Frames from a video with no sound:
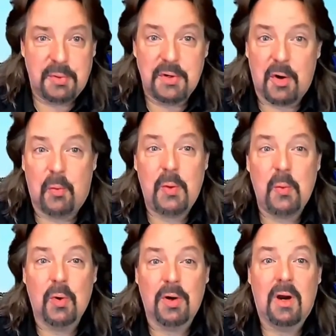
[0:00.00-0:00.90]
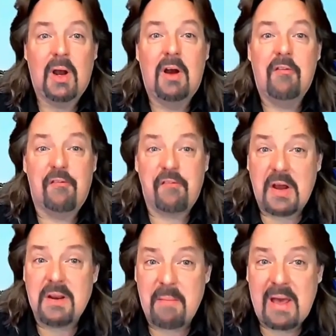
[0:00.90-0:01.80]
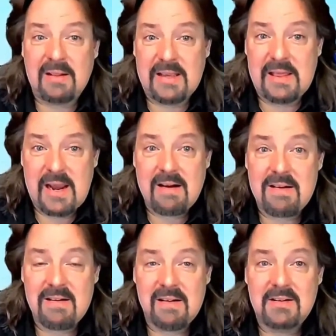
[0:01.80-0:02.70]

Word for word: No, we were fundamentally there